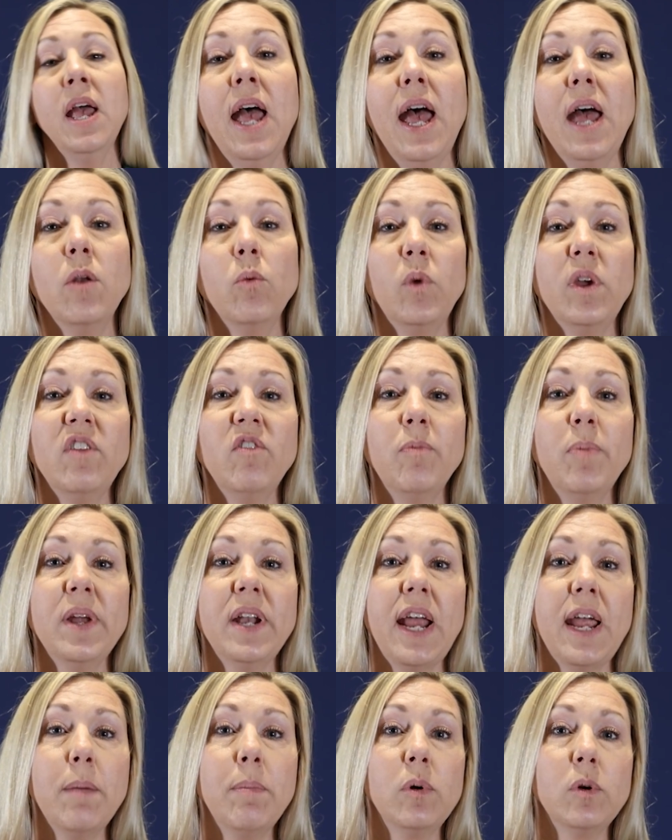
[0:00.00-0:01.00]
And we've
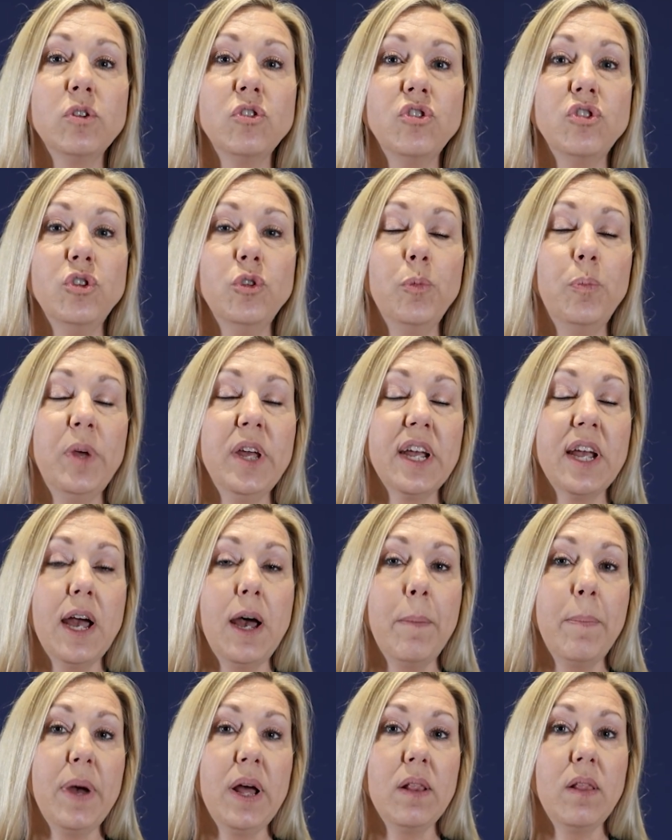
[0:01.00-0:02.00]
been able to pick
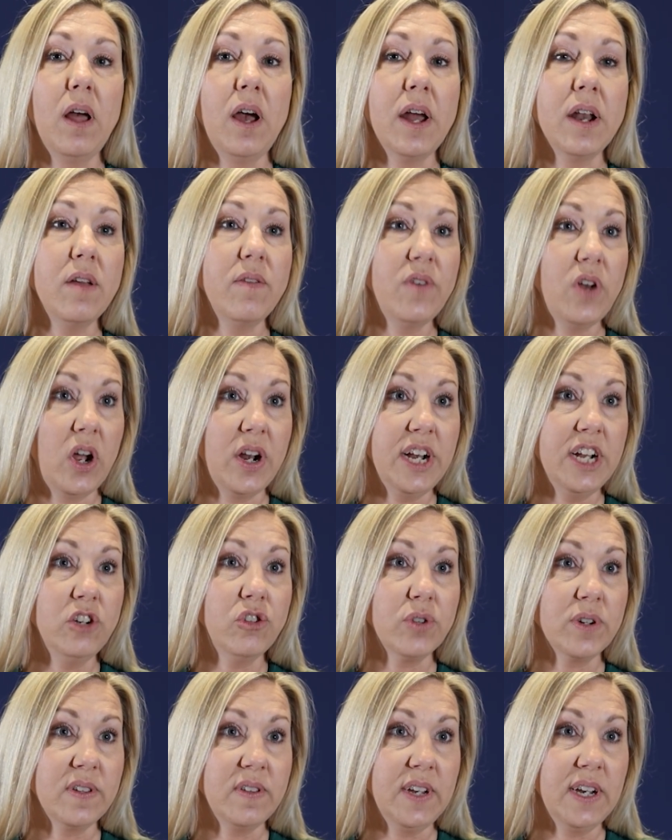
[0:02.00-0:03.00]
up a lot of
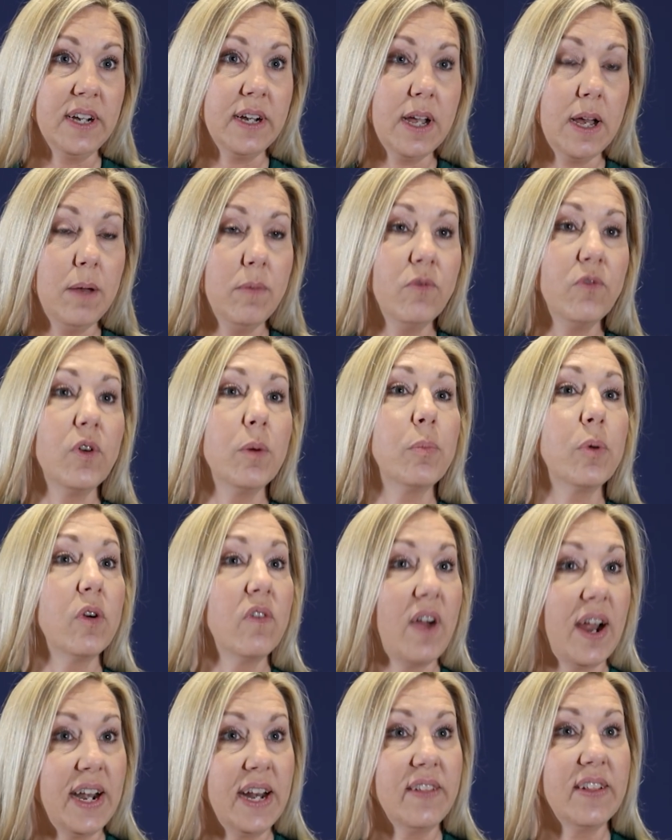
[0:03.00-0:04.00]
non-interest income from
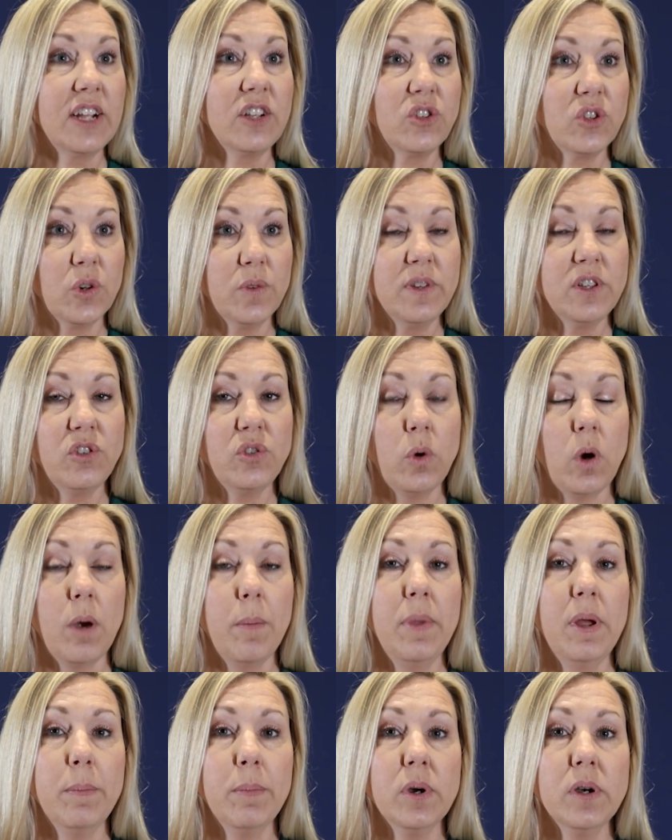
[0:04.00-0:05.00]
providing that service to our
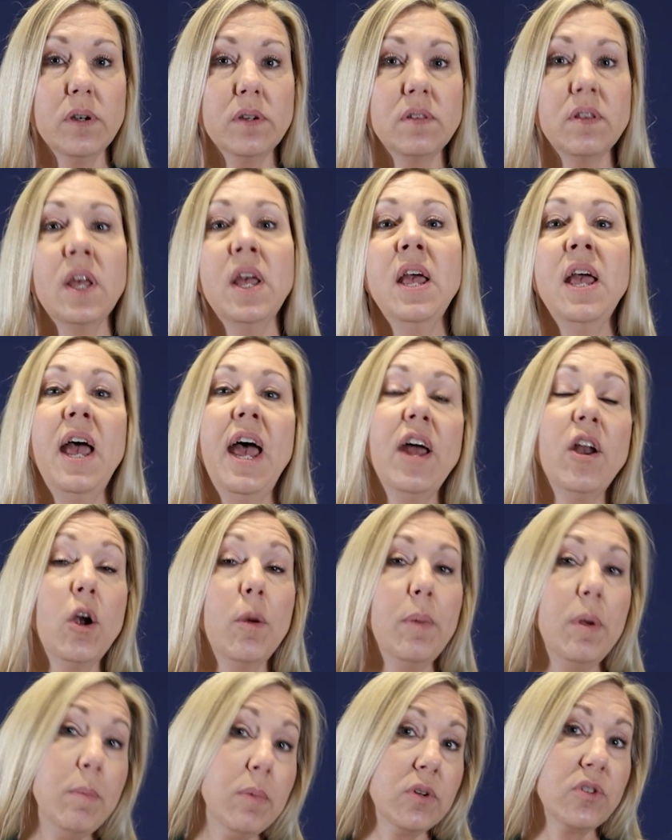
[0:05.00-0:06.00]
members. And
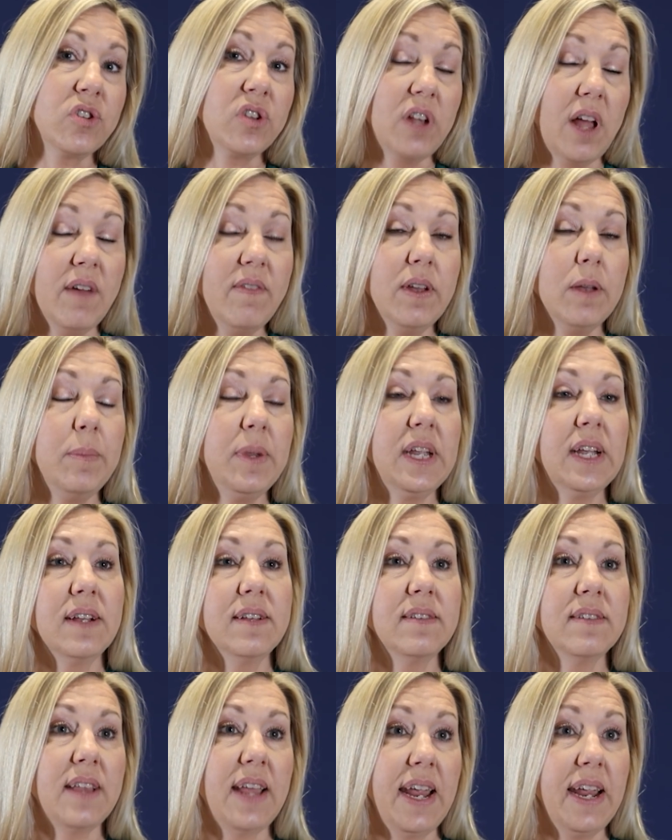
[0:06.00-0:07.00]
our members love it
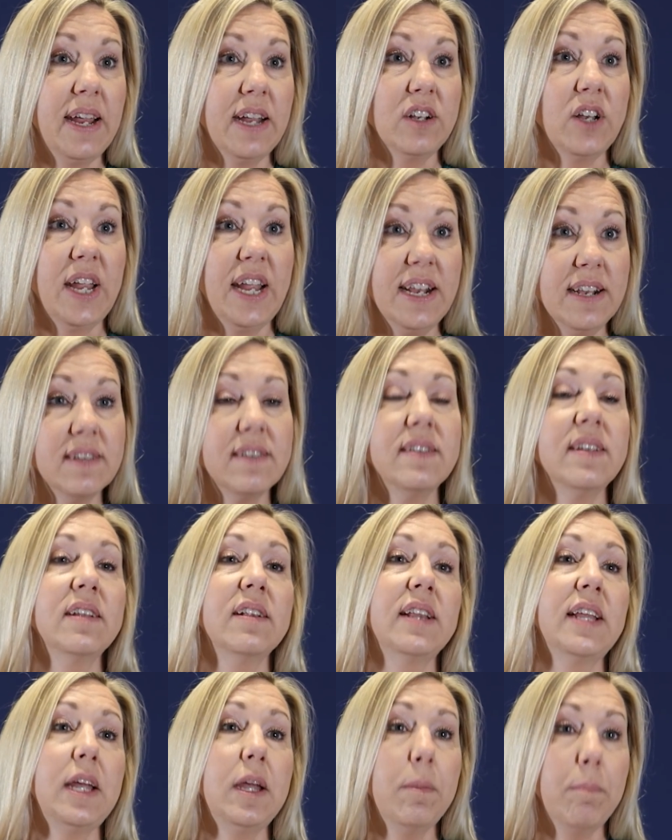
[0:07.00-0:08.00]
because they can
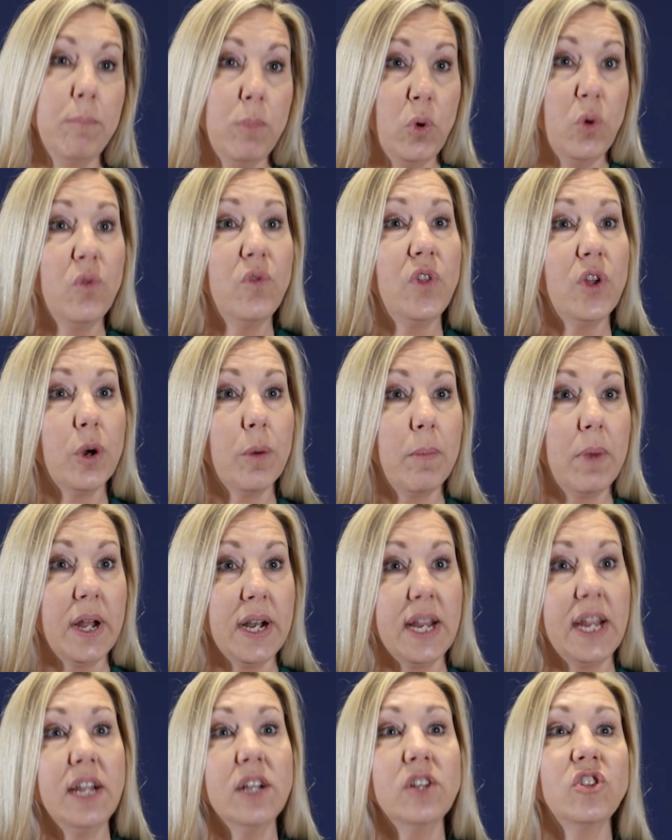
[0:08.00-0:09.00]
instantly move their
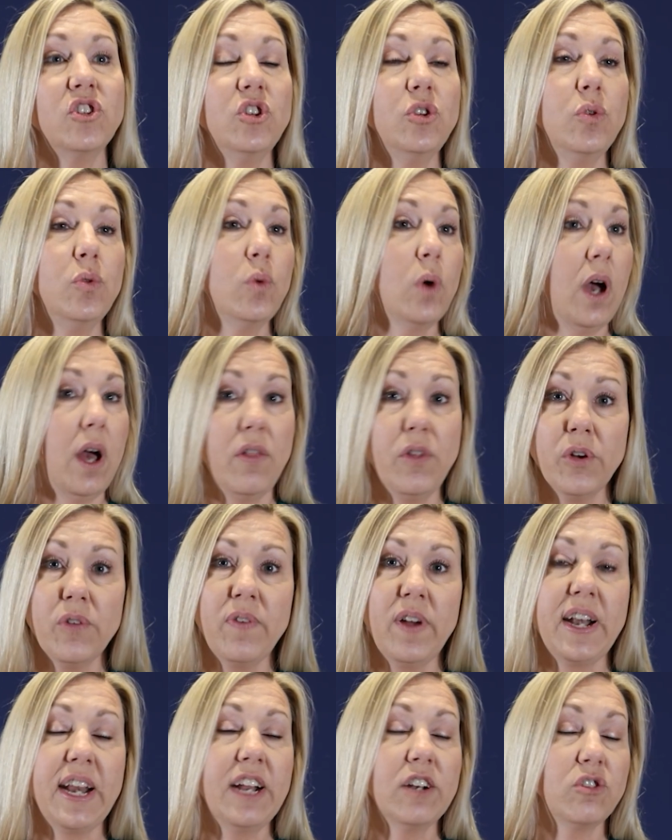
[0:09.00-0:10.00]
money to other
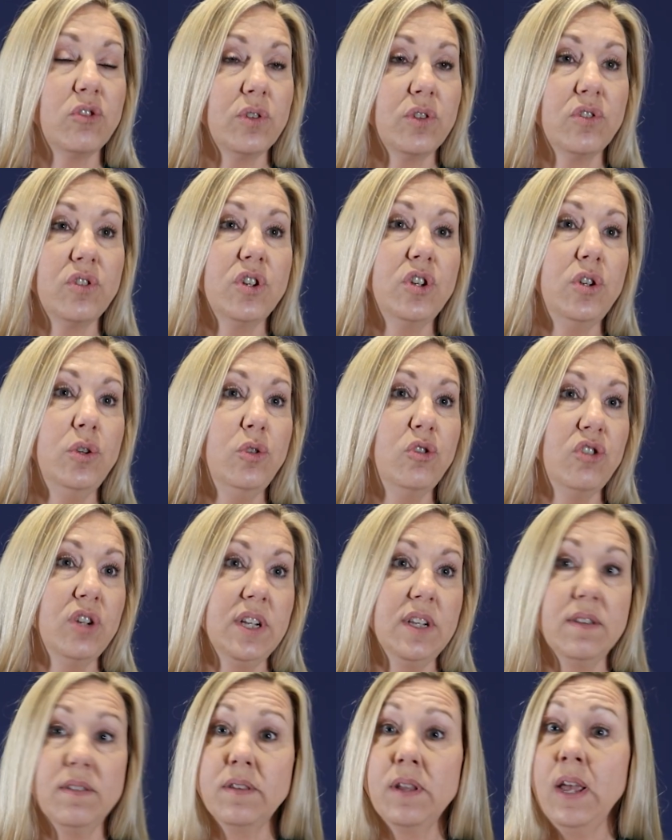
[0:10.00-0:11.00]
financial
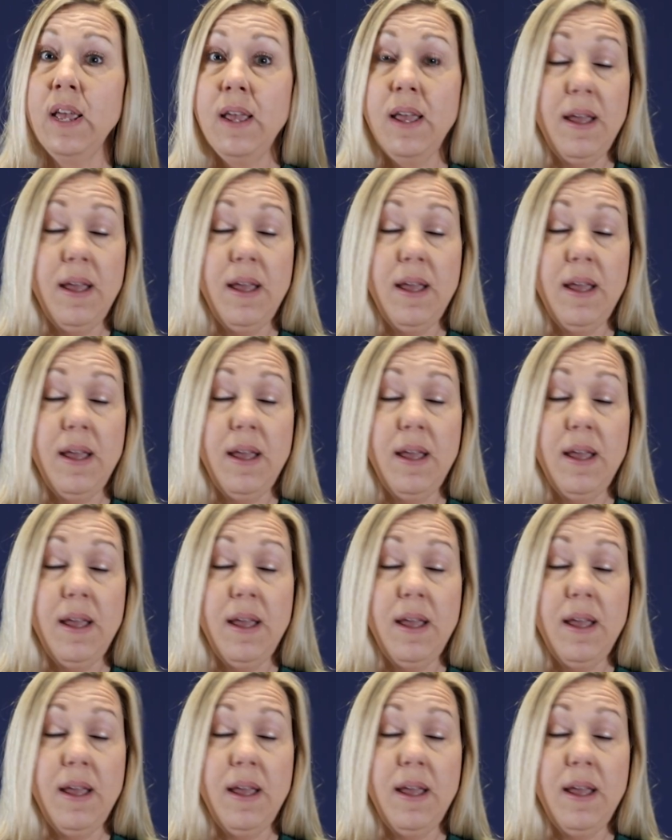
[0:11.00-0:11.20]
institutions